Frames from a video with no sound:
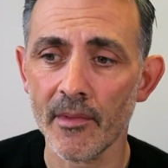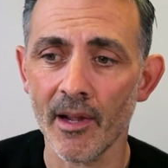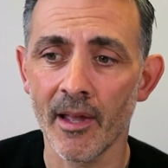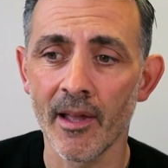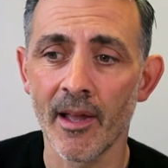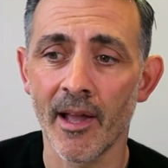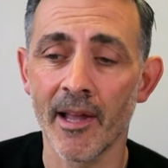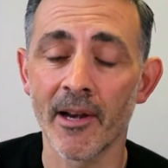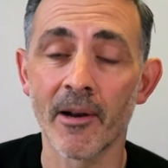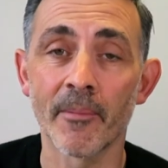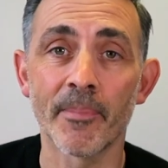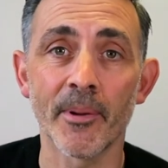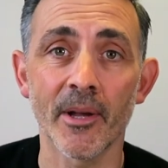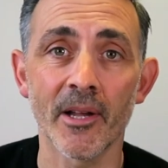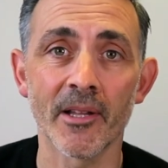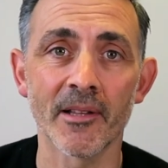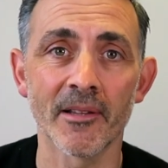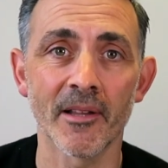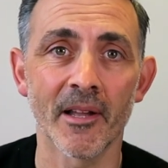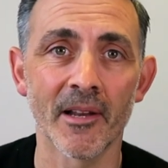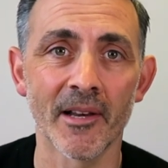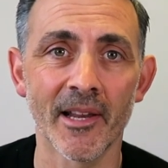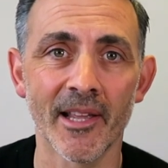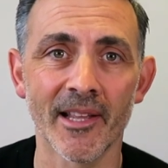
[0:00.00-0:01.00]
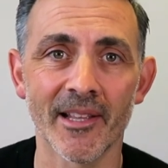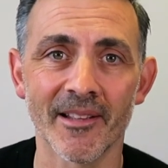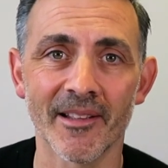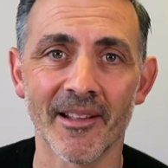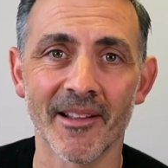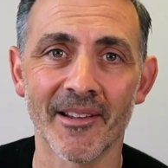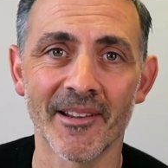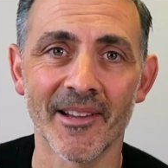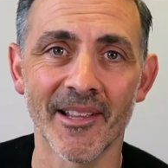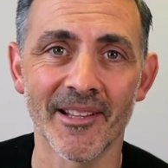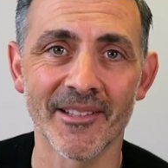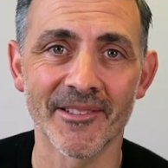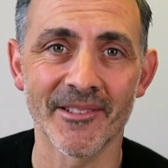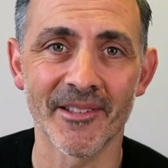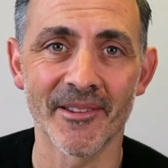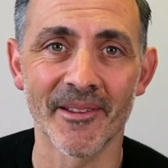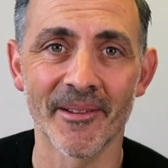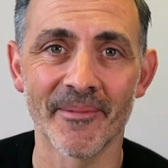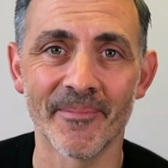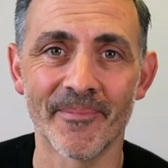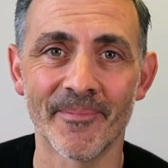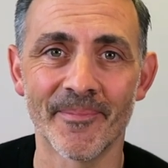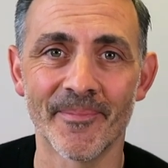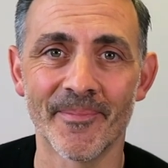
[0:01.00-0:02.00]
Uh, and I put a, a, link, a link to
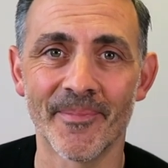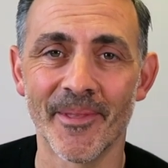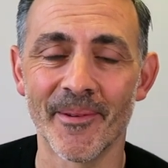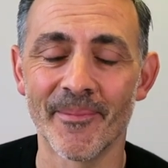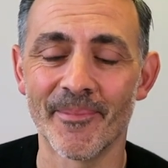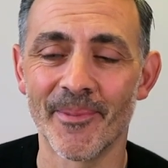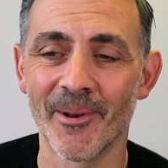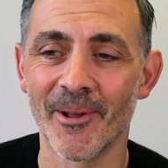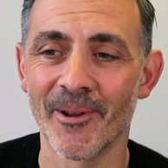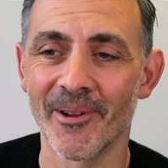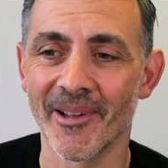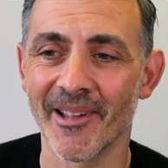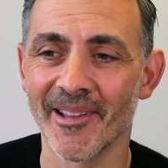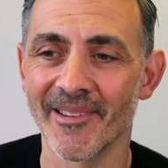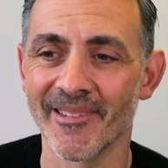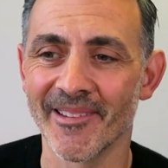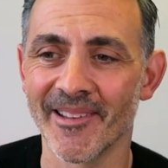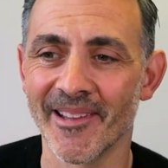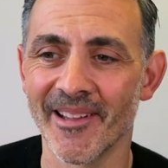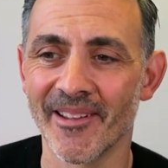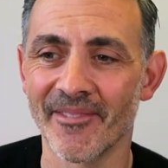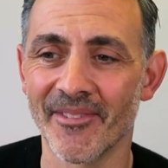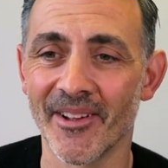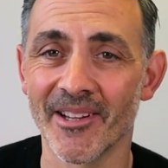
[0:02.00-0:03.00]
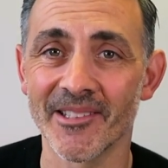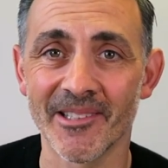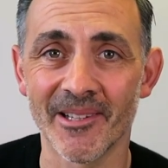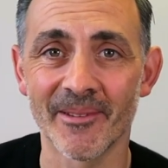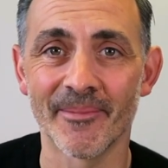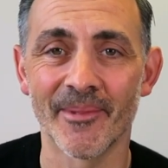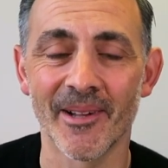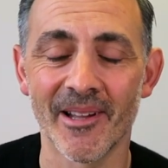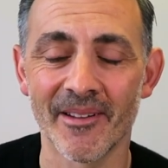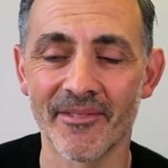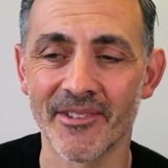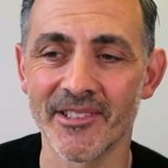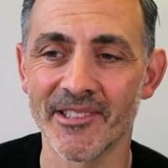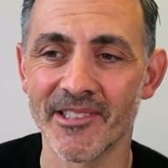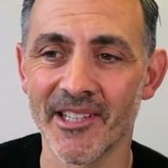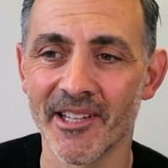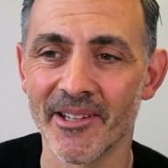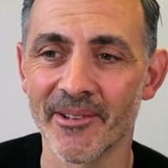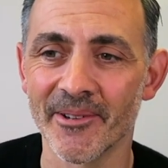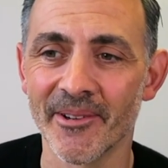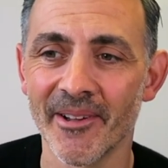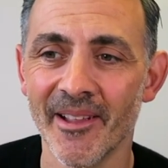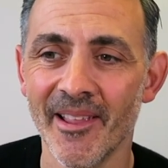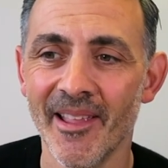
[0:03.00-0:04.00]
the the blog underneath actually on my other
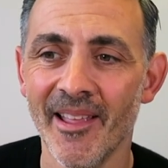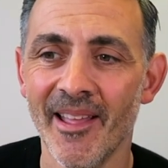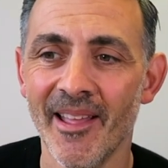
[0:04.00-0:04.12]
channel.